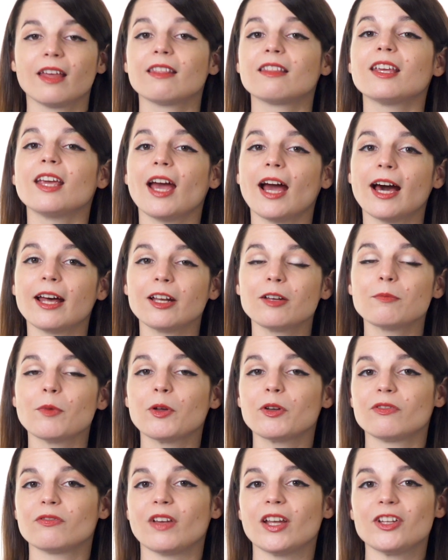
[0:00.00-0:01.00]
the added
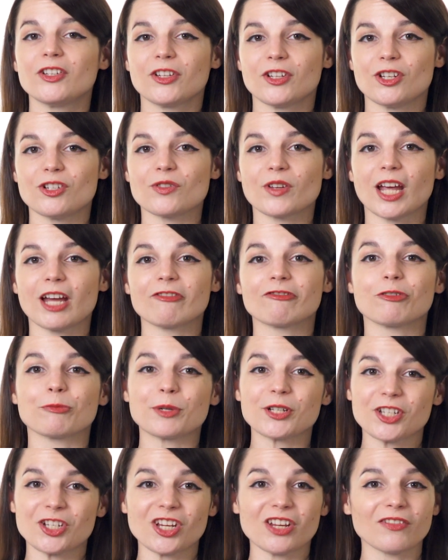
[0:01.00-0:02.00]
motivation you get
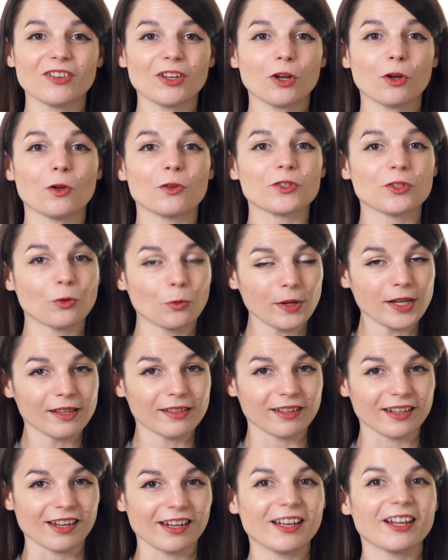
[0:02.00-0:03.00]
from achieving goals
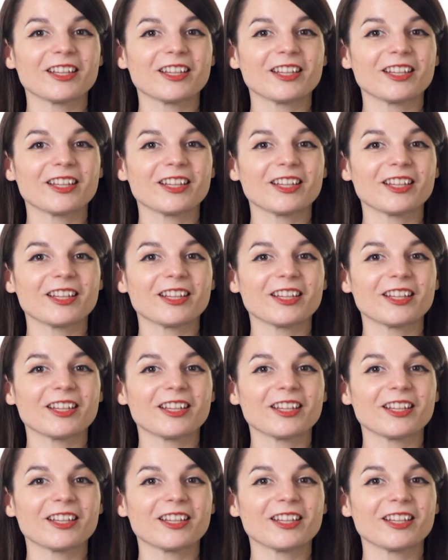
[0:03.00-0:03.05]
quickly